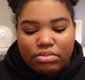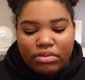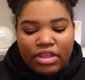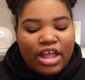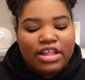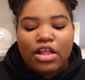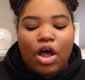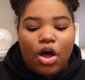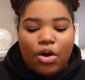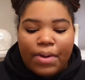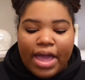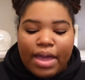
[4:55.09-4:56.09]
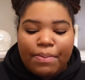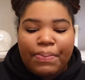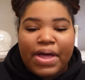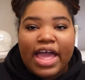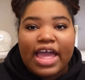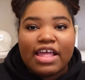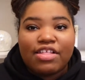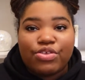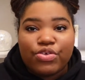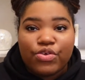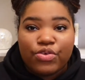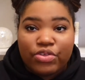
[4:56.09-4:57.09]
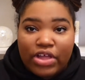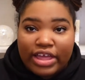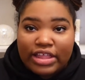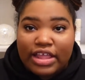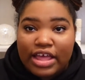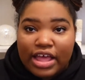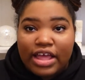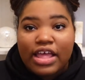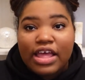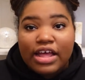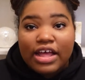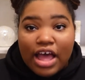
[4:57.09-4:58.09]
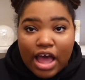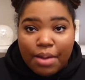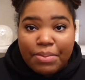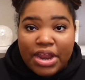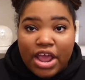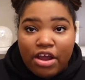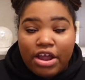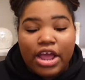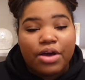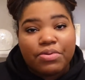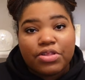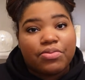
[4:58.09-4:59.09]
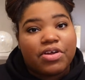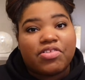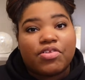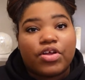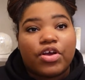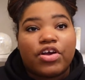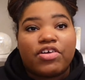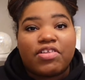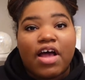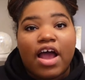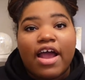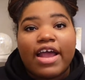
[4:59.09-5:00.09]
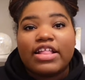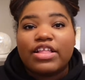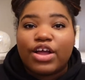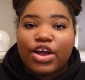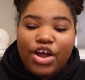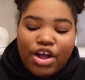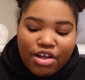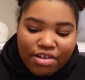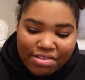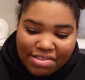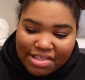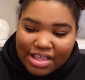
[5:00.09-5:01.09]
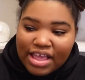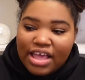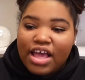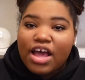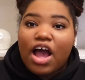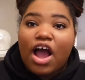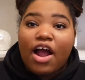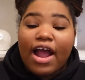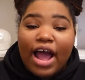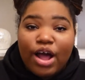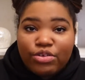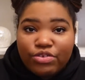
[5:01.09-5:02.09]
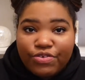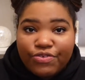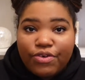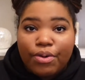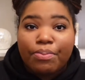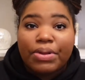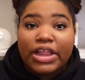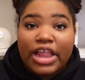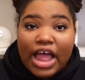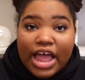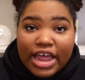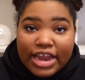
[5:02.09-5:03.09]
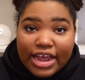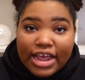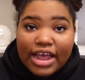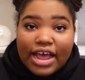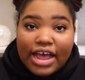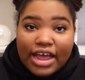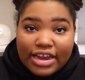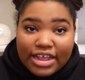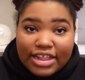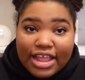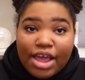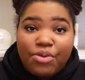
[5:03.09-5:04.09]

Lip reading: not the hallway, but into like the common area where the rest of the girls are, and the girls are out for blood, honey. They